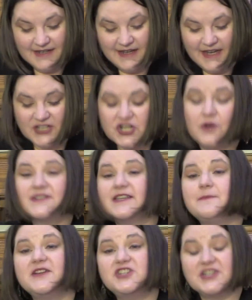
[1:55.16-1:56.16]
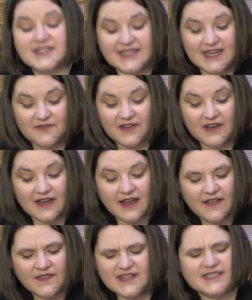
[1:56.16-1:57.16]
He chose images, even
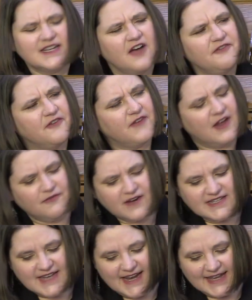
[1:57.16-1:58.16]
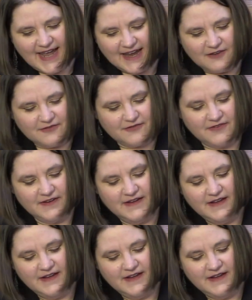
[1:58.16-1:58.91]
the stuff of everyday life.